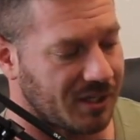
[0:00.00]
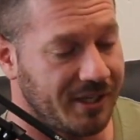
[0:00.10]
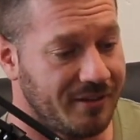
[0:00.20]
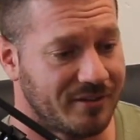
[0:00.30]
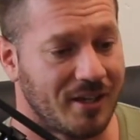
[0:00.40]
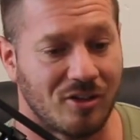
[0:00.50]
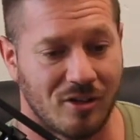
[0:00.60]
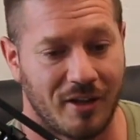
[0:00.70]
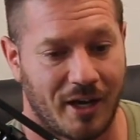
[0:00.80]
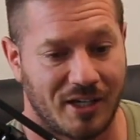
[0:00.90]
In the
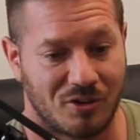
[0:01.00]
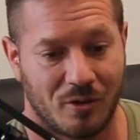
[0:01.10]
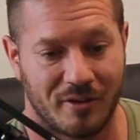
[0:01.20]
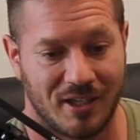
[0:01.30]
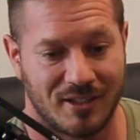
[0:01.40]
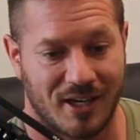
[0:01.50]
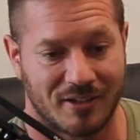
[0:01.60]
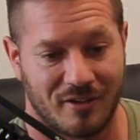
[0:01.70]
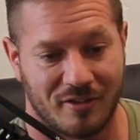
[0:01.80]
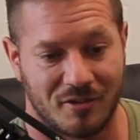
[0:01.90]
session that I tore the
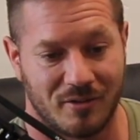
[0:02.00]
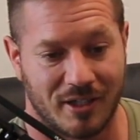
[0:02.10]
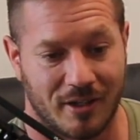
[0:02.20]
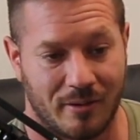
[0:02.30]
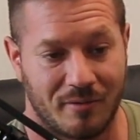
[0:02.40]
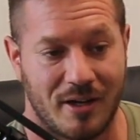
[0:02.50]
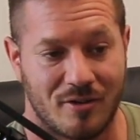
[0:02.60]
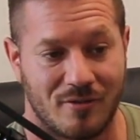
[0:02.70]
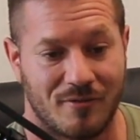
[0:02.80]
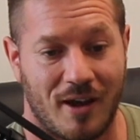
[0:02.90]
adductor, I was doing a
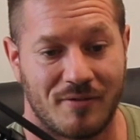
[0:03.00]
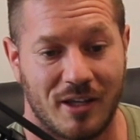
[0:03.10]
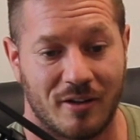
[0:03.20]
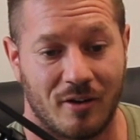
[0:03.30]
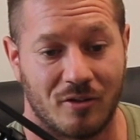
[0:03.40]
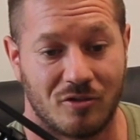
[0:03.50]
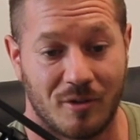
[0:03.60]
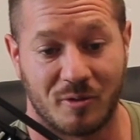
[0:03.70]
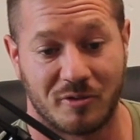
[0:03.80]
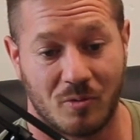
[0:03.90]
305 kilo
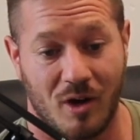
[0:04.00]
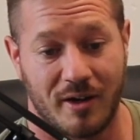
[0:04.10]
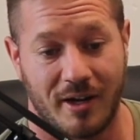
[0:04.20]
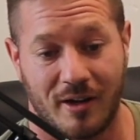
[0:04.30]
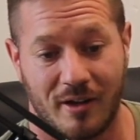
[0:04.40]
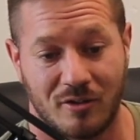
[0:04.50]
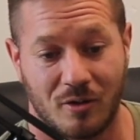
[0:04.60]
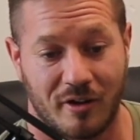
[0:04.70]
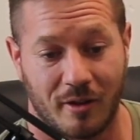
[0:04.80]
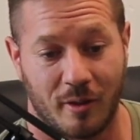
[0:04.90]
triple squat, and I
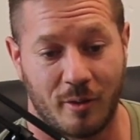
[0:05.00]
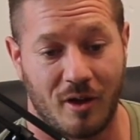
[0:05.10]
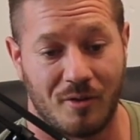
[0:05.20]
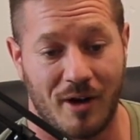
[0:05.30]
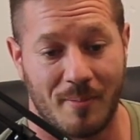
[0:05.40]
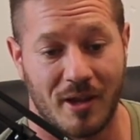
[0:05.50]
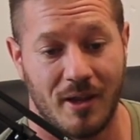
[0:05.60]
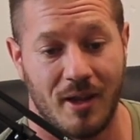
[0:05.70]
tore it on the 3rd rep.